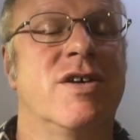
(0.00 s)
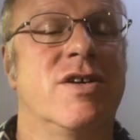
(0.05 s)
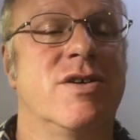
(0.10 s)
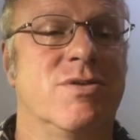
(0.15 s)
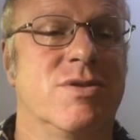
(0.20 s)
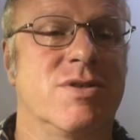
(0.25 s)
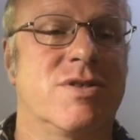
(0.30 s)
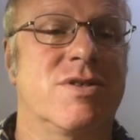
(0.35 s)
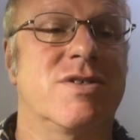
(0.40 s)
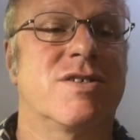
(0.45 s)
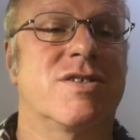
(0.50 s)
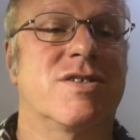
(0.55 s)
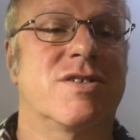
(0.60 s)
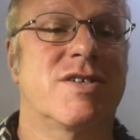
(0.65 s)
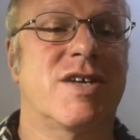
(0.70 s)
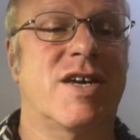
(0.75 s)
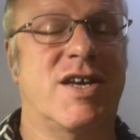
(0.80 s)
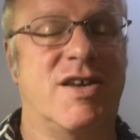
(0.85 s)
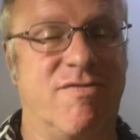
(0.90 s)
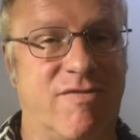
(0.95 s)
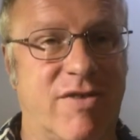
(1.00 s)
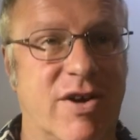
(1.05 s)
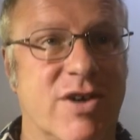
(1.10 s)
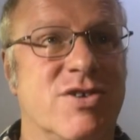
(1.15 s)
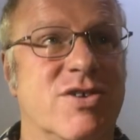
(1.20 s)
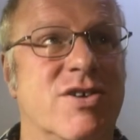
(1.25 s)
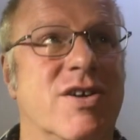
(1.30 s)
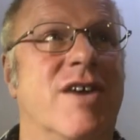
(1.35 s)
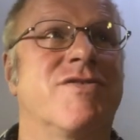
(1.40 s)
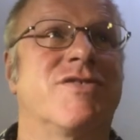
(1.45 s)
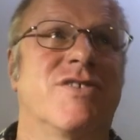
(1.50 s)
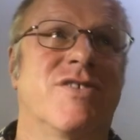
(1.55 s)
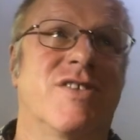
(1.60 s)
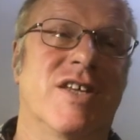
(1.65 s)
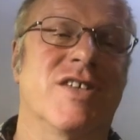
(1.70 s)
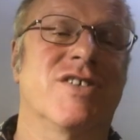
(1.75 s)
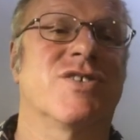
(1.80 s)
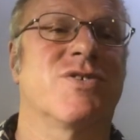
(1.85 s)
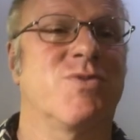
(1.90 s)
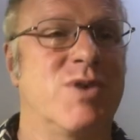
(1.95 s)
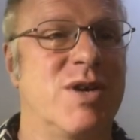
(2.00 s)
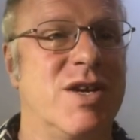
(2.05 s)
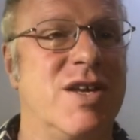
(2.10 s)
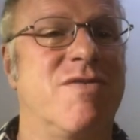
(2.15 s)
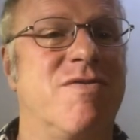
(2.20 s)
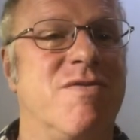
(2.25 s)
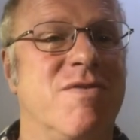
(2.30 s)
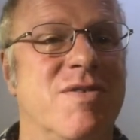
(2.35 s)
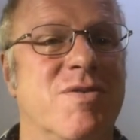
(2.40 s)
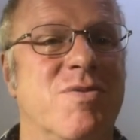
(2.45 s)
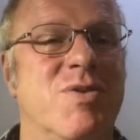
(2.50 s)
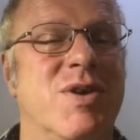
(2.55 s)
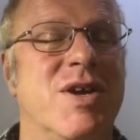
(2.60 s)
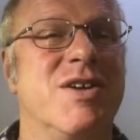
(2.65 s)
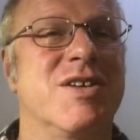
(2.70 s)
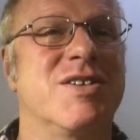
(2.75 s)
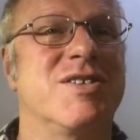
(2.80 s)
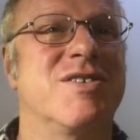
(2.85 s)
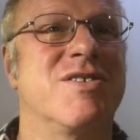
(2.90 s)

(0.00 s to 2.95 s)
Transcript: who was taking photographs of things that we had